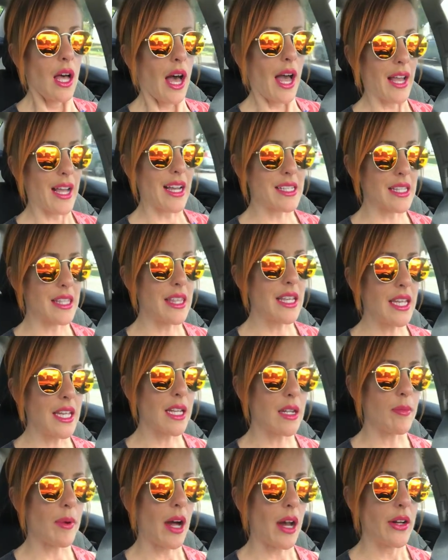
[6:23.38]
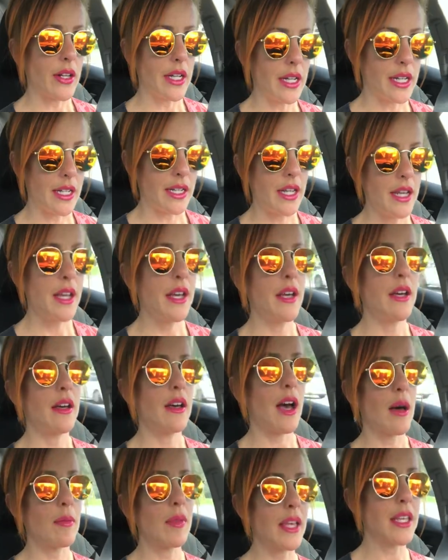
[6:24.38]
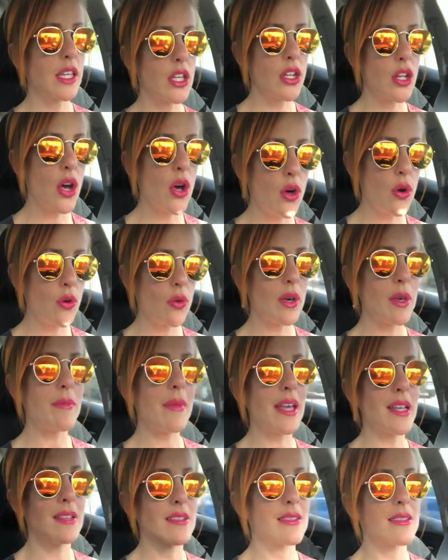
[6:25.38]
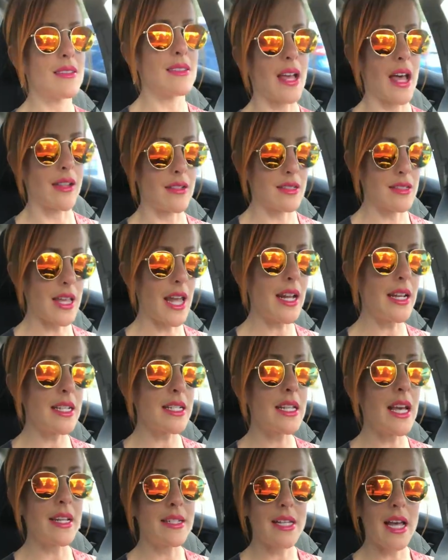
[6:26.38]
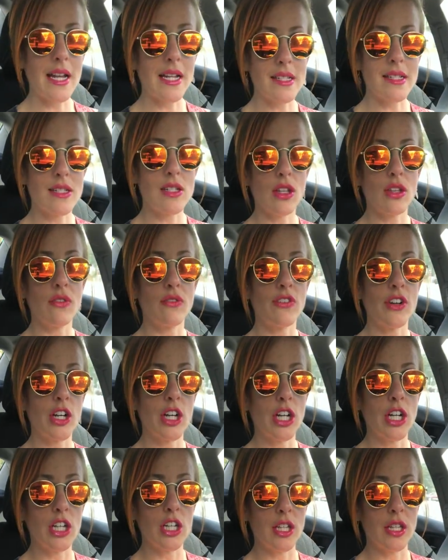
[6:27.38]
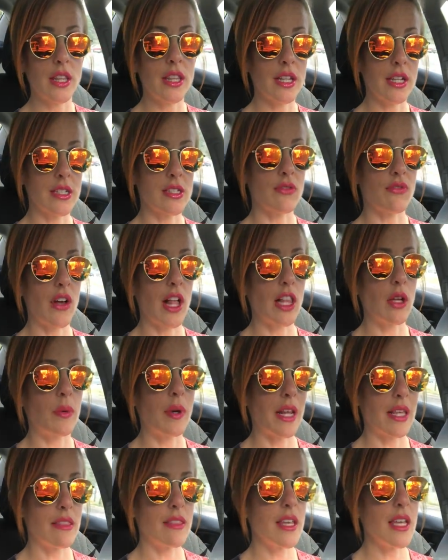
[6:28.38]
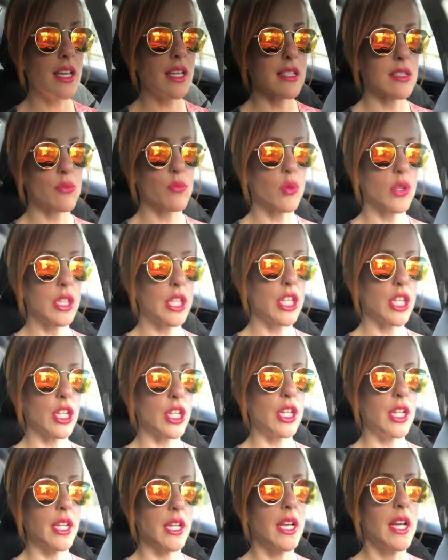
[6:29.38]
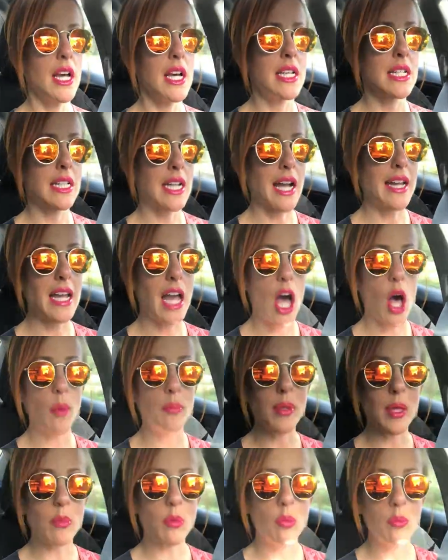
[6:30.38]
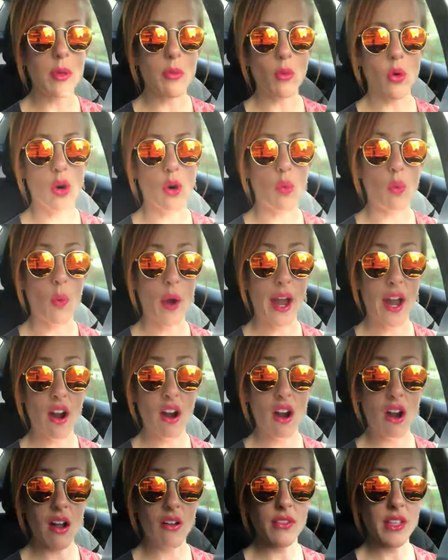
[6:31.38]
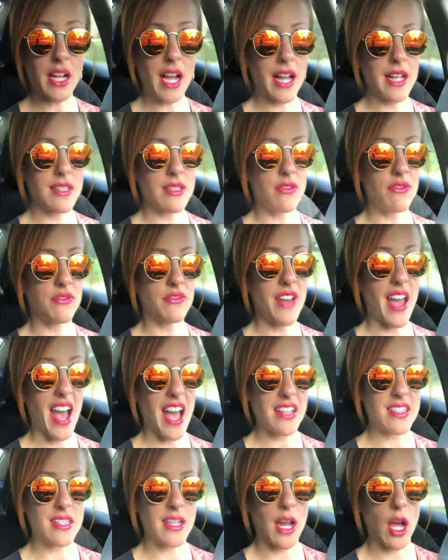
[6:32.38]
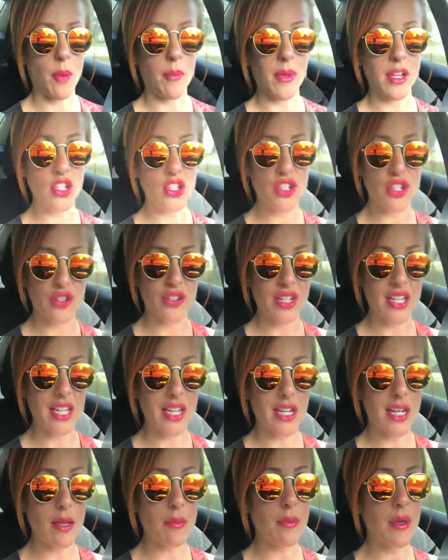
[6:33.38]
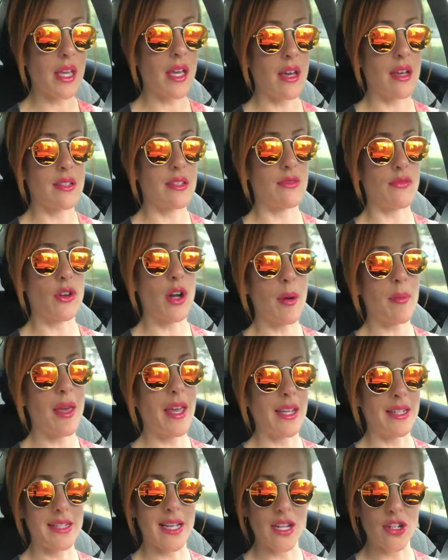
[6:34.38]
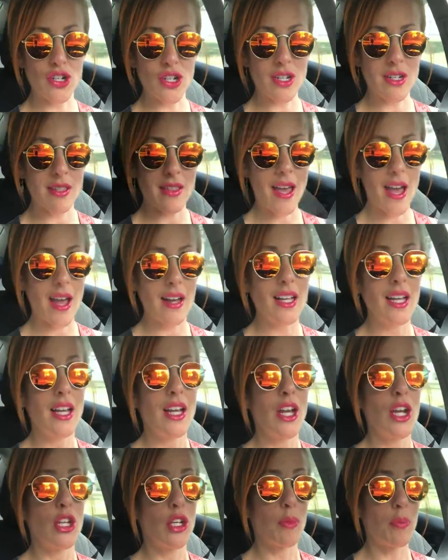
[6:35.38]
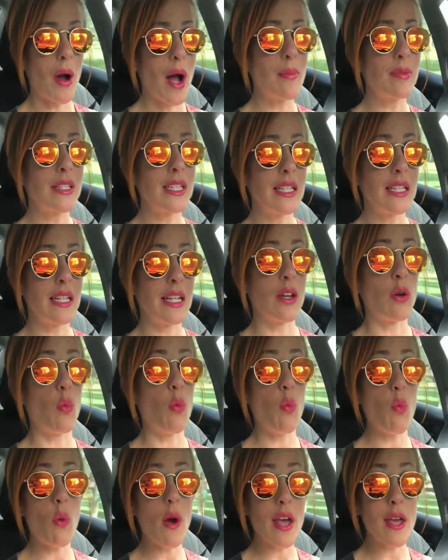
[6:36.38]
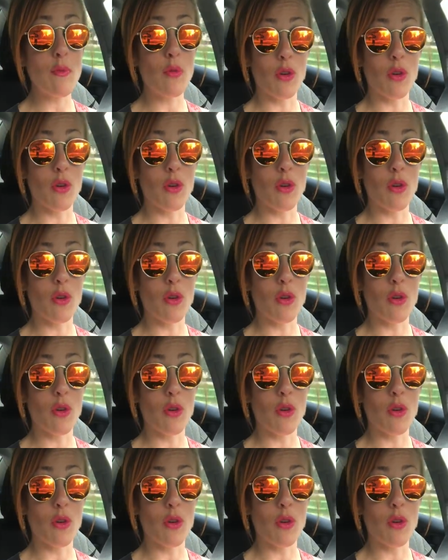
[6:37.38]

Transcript: I got to thinking about it, and I'm like, you know, it makes sense. 80-10-10 is still a very good thing to follow, and I think it's really good to kind of help people be more aware of the kinds of fats and how much they're eating, because if you're not paying attention to that, you're probably eating way